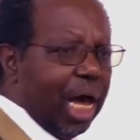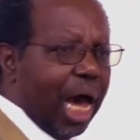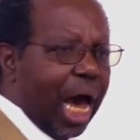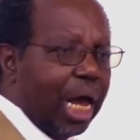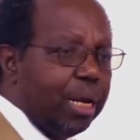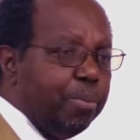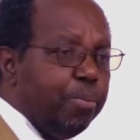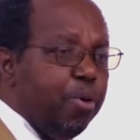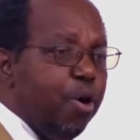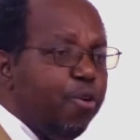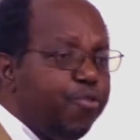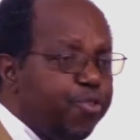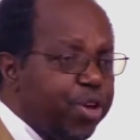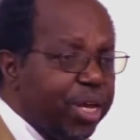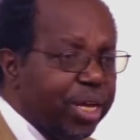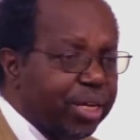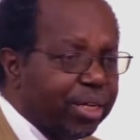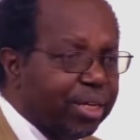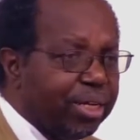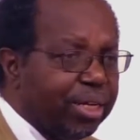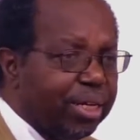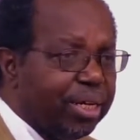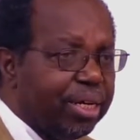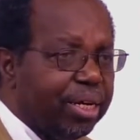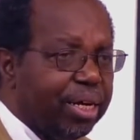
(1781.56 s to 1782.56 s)
and
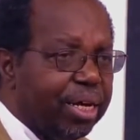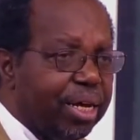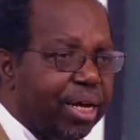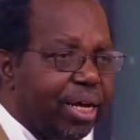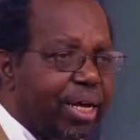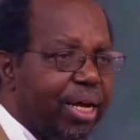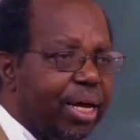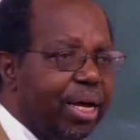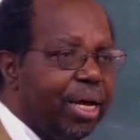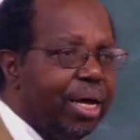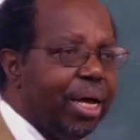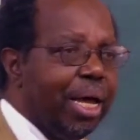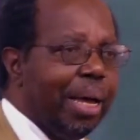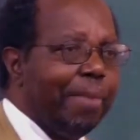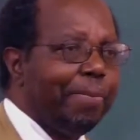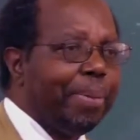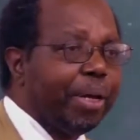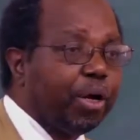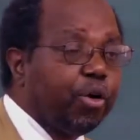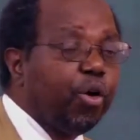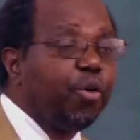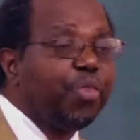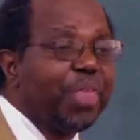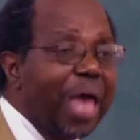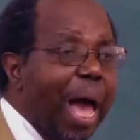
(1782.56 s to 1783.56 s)
moving
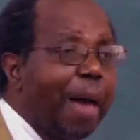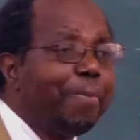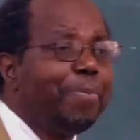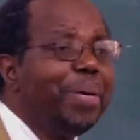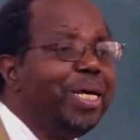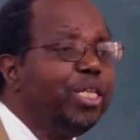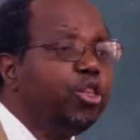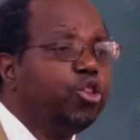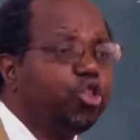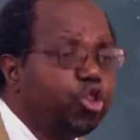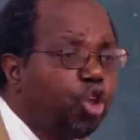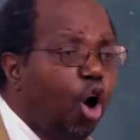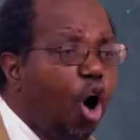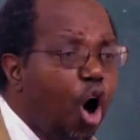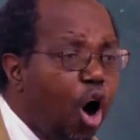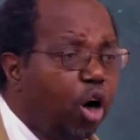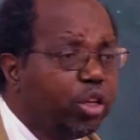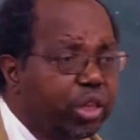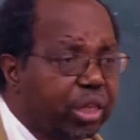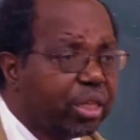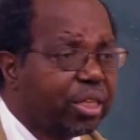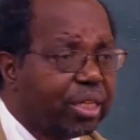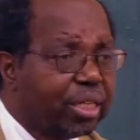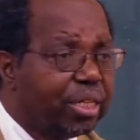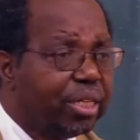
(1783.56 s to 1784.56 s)
because they have been
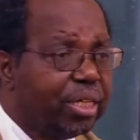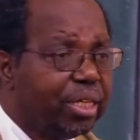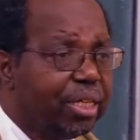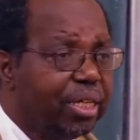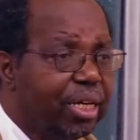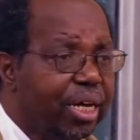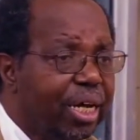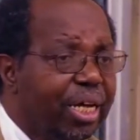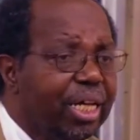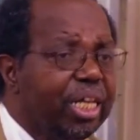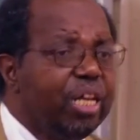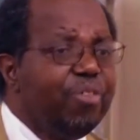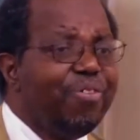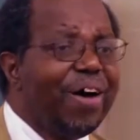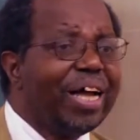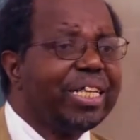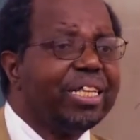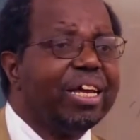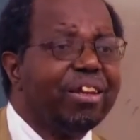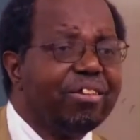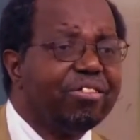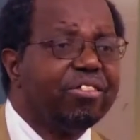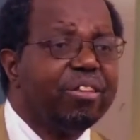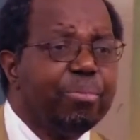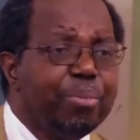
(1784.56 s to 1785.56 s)
taught.
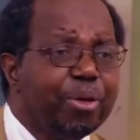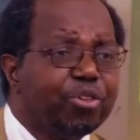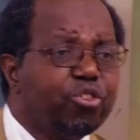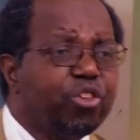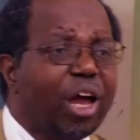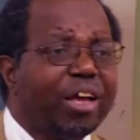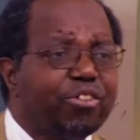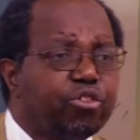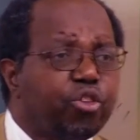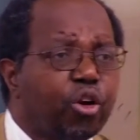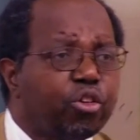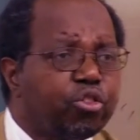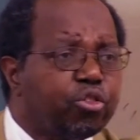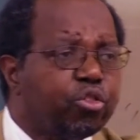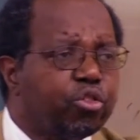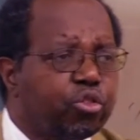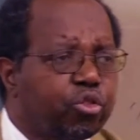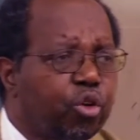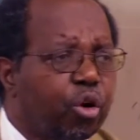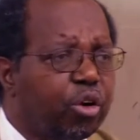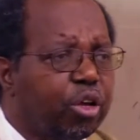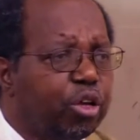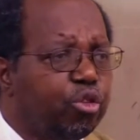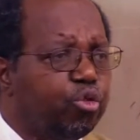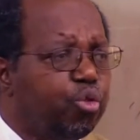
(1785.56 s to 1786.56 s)
Evangelism is not
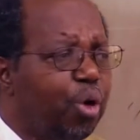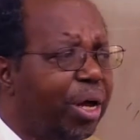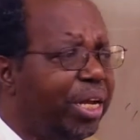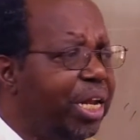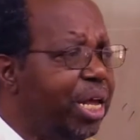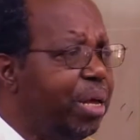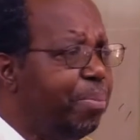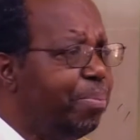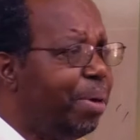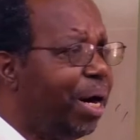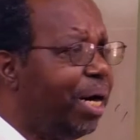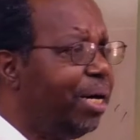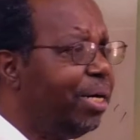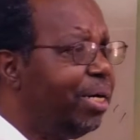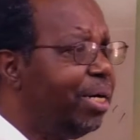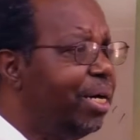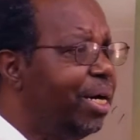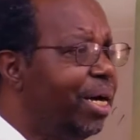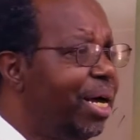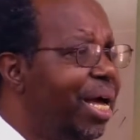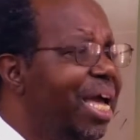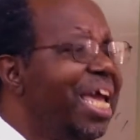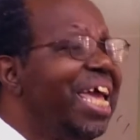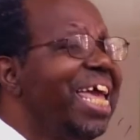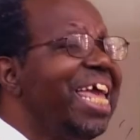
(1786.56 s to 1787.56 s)
talking to your neighbor.
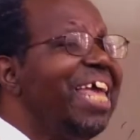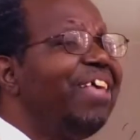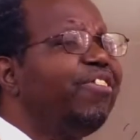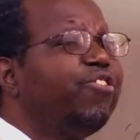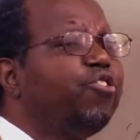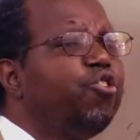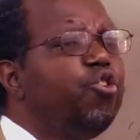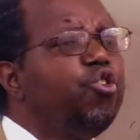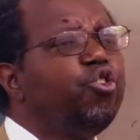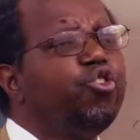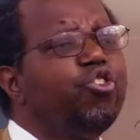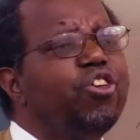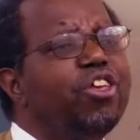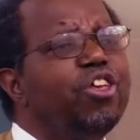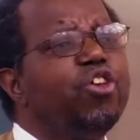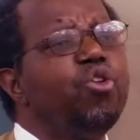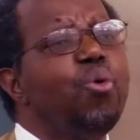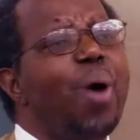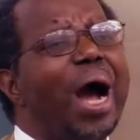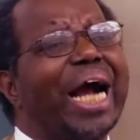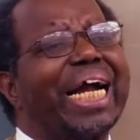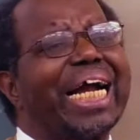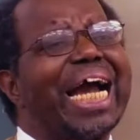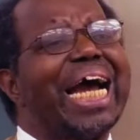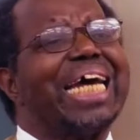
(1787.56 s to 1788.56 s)
It's using
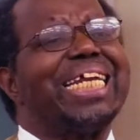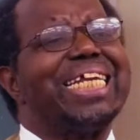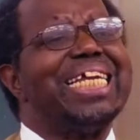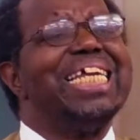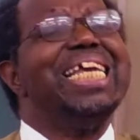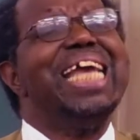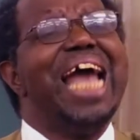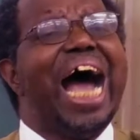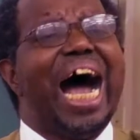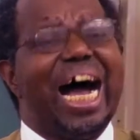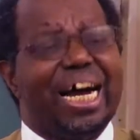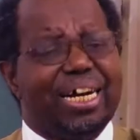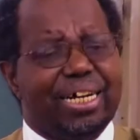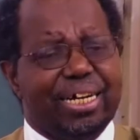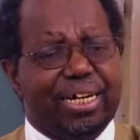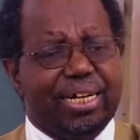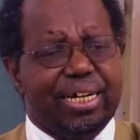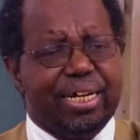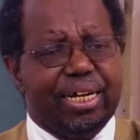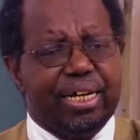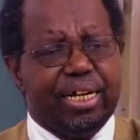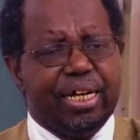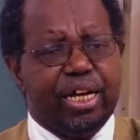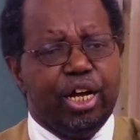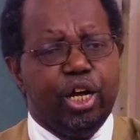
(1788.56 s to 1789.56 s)
your career
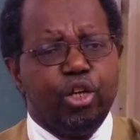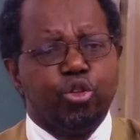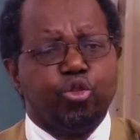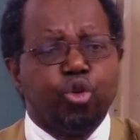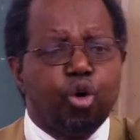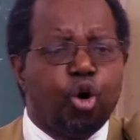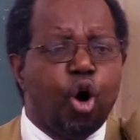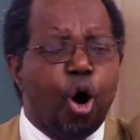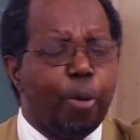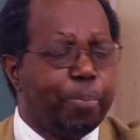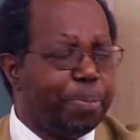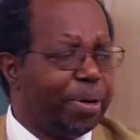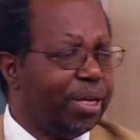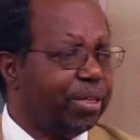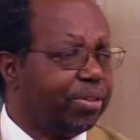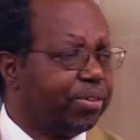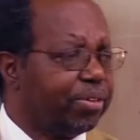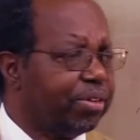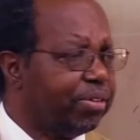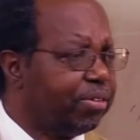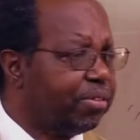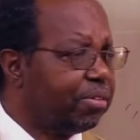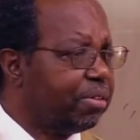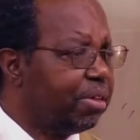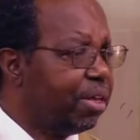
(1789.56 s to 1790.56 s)
to go
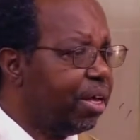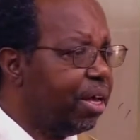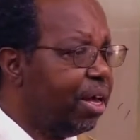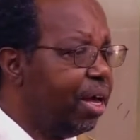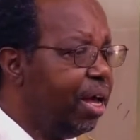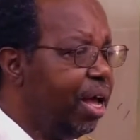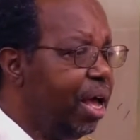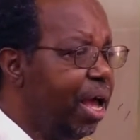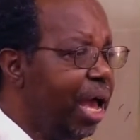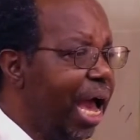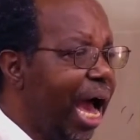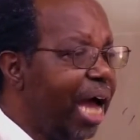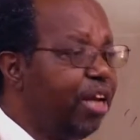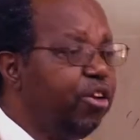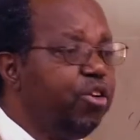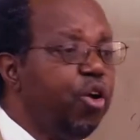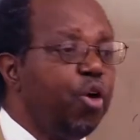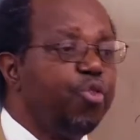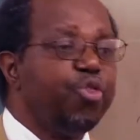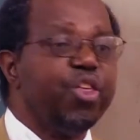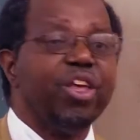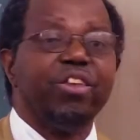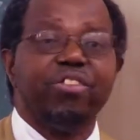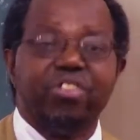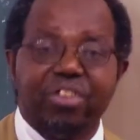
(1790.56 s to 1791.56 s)
places. And you
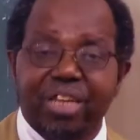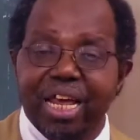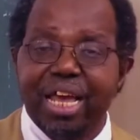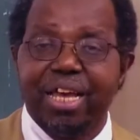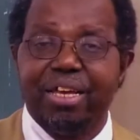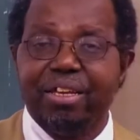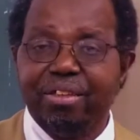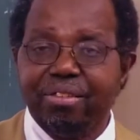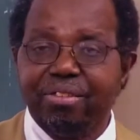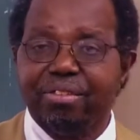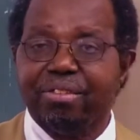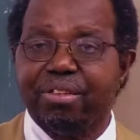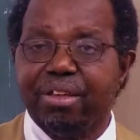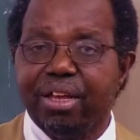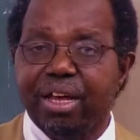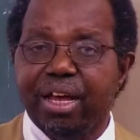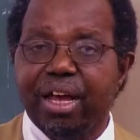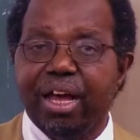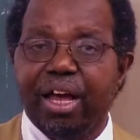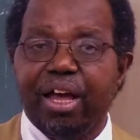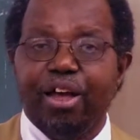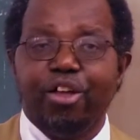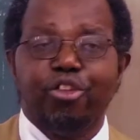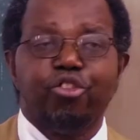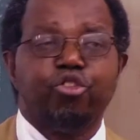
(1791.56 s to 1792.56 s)
know, these days,
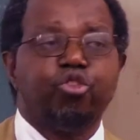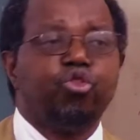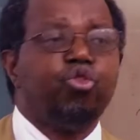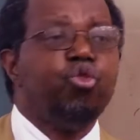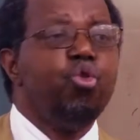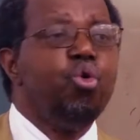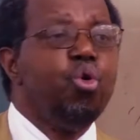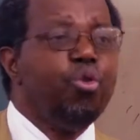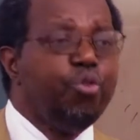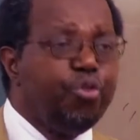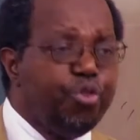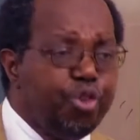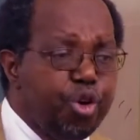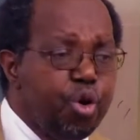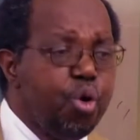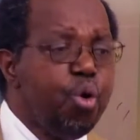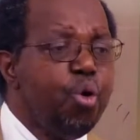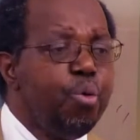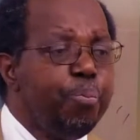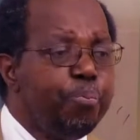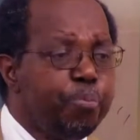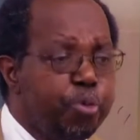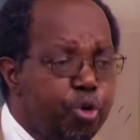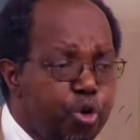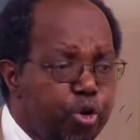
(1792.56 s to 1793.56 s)
if
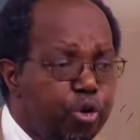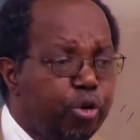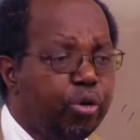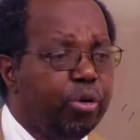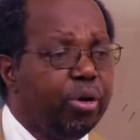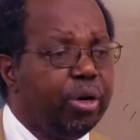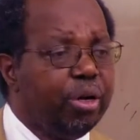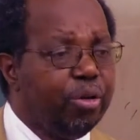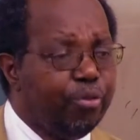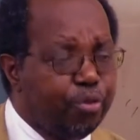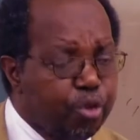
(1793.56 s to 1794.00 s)
you fill